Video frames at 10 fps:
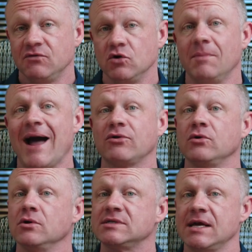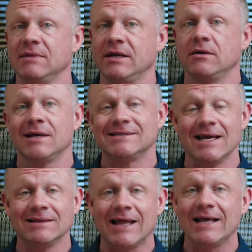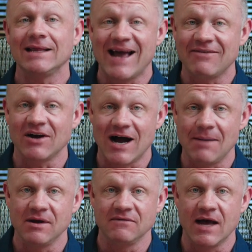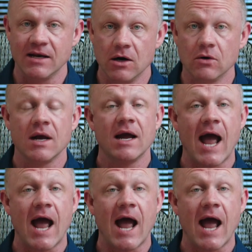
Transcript: if you go back through your same lender because they likely have a copy of that note.